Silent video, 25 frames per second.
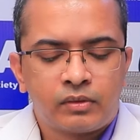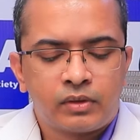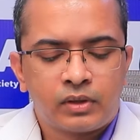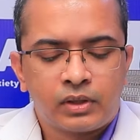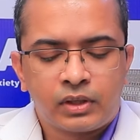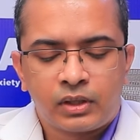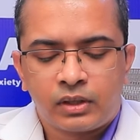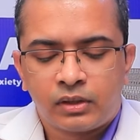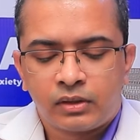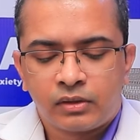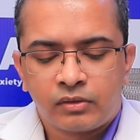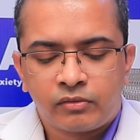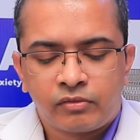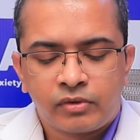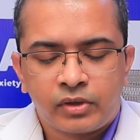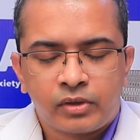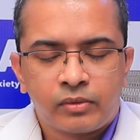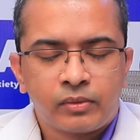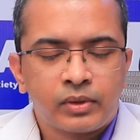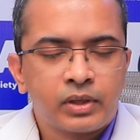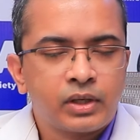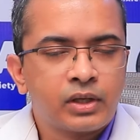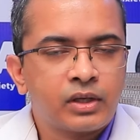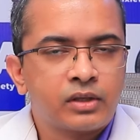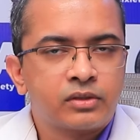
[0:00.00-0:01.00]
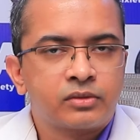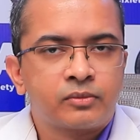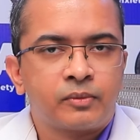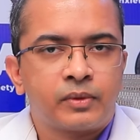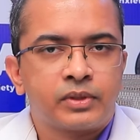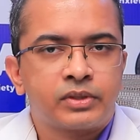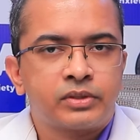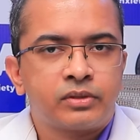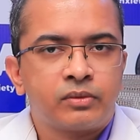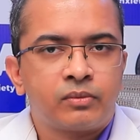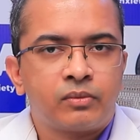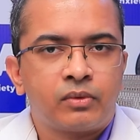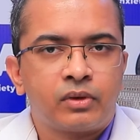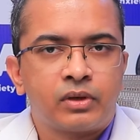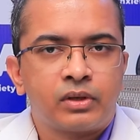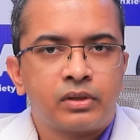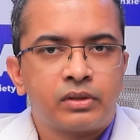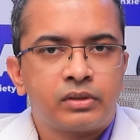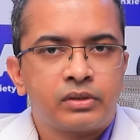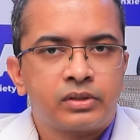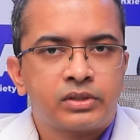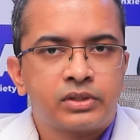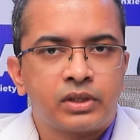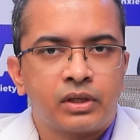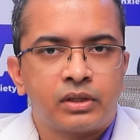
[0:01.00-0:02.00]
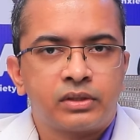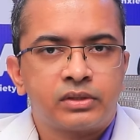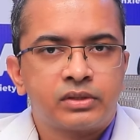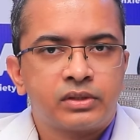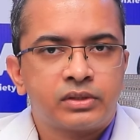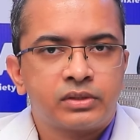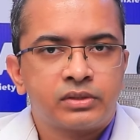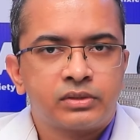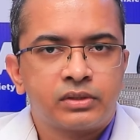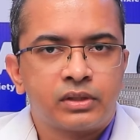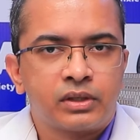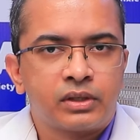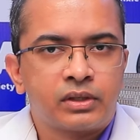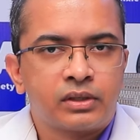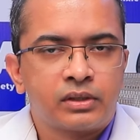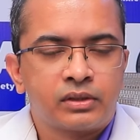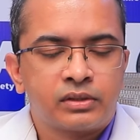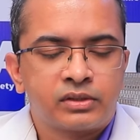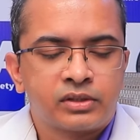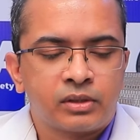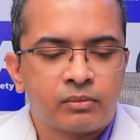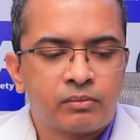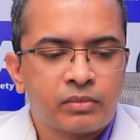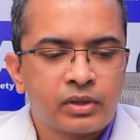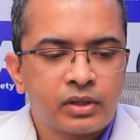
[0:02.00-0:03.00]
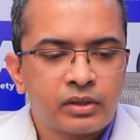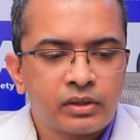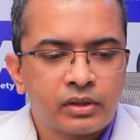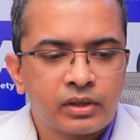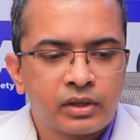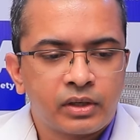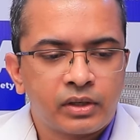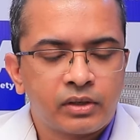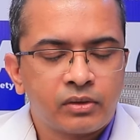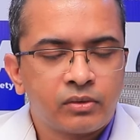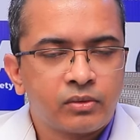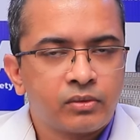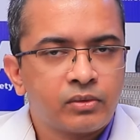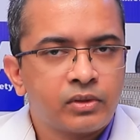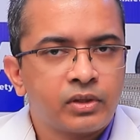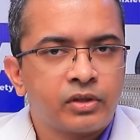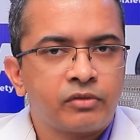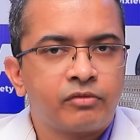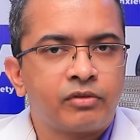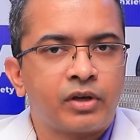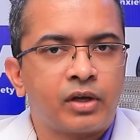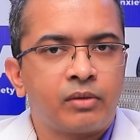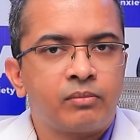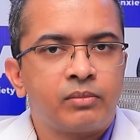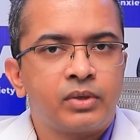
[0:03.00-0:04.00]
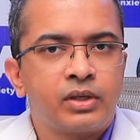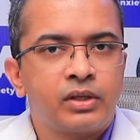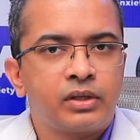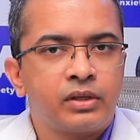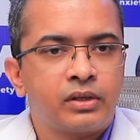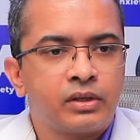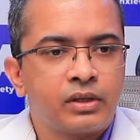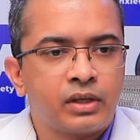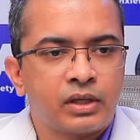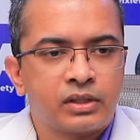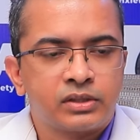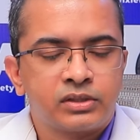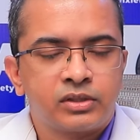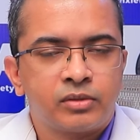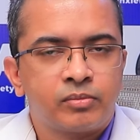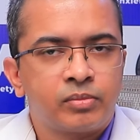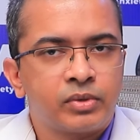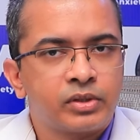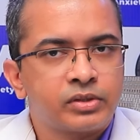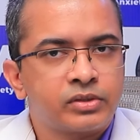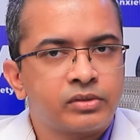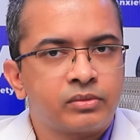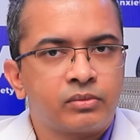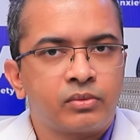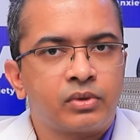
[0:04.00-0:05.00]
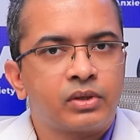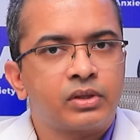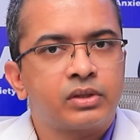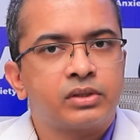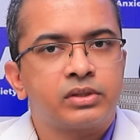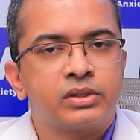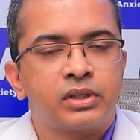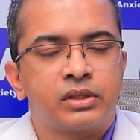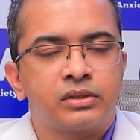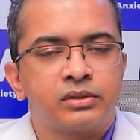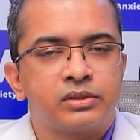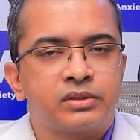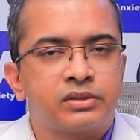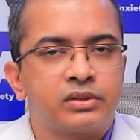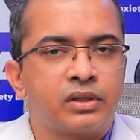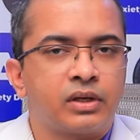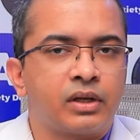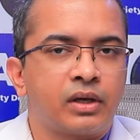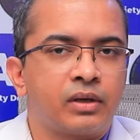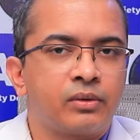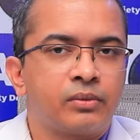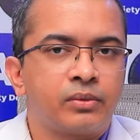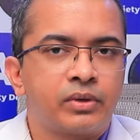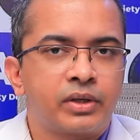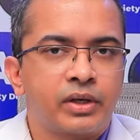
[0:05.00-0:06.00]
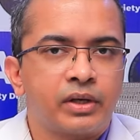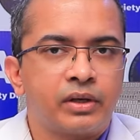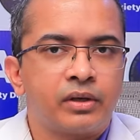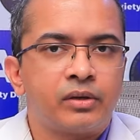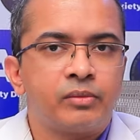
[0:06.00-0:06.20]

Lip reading: another frequently asked question: what are the chances that somebody that I know in the family has depression? What are the chances that I would get